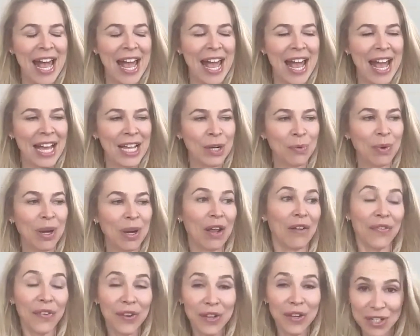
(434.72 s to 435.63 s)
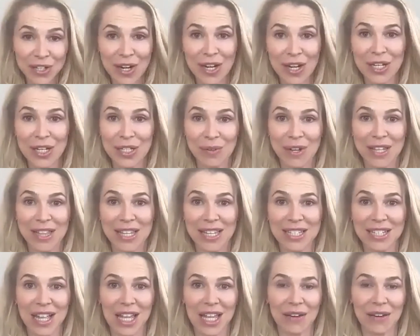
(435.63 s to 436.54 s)
And when I first started doing
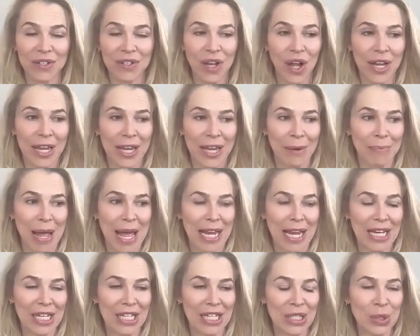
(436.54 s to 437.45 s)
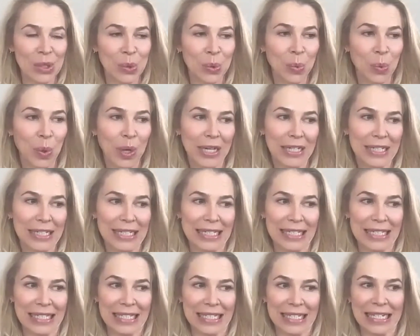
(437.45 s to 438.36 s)
this kind of talking back in
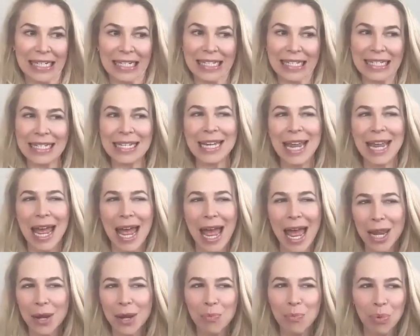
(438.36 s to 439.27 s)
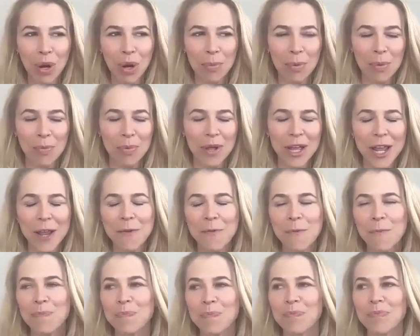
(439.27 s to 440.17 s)
2010,
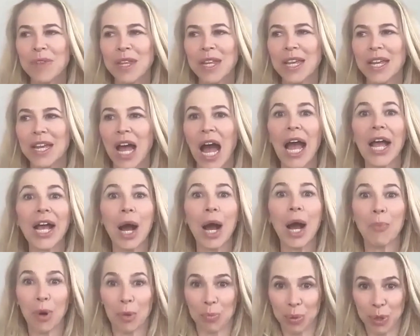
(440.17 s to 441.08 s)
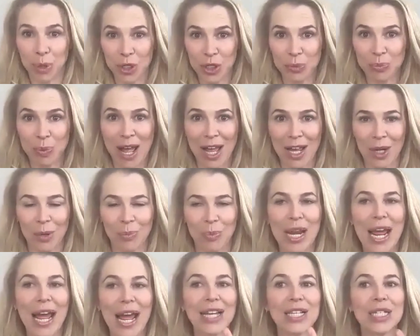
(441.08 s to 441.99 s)
probably, I got more pushback.
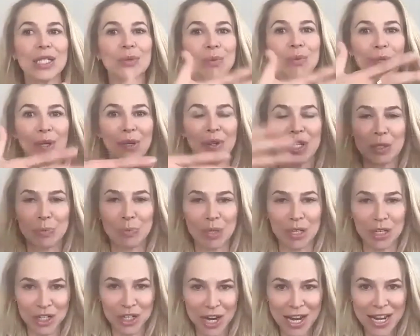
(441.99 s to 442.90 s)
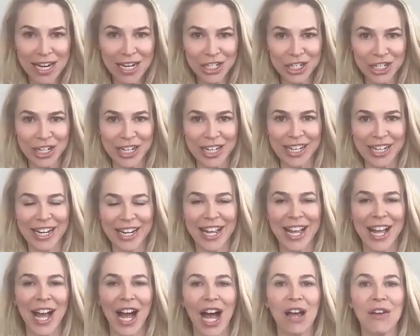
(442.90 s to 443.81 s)
But as the world has been changing,
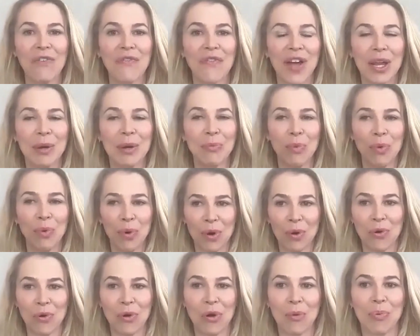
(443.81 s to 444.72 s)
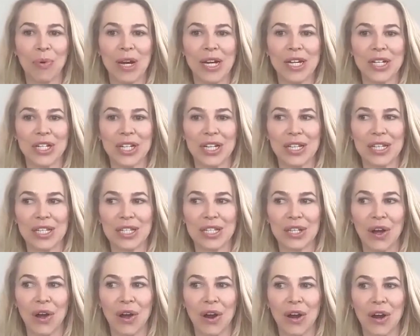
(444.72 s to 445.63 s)
I find more corporations
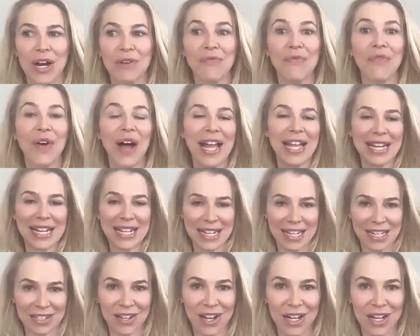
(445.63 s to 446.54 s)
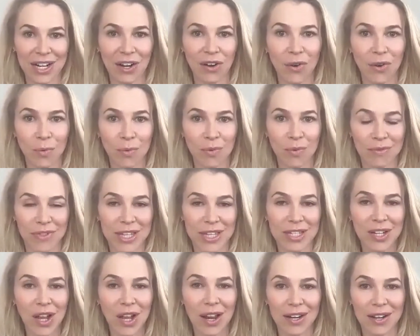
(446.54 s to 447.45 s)
are inviting this kind
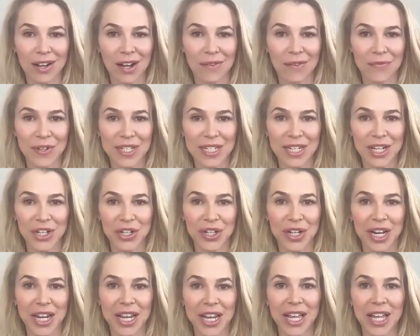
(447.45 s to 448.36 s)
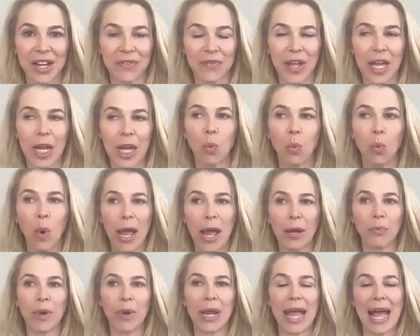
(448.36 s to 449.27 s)
of conversation in, of like,
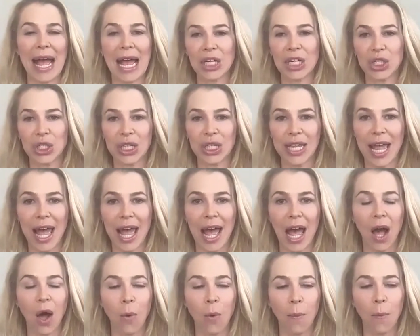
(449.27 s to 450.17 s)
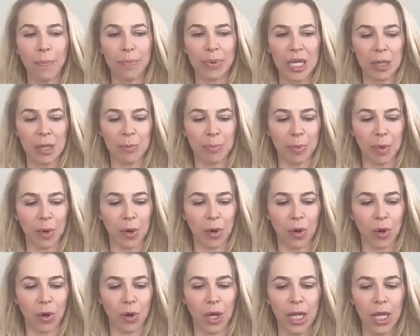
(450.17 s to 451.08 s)
when we actually help
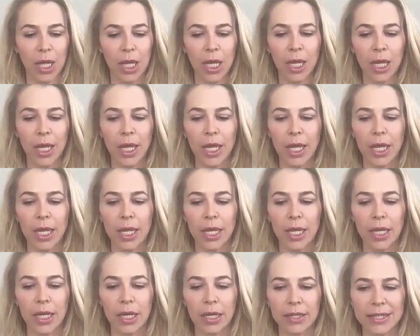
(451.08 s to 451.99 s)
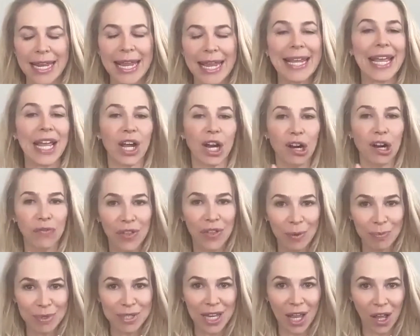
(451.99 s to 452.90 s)
people take care of
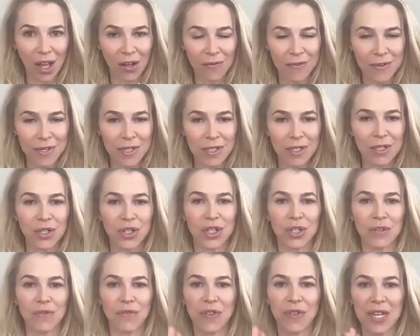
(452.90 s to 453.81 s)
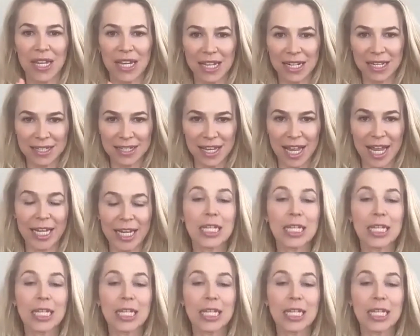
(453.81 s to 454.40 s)
themselves, shift the inside.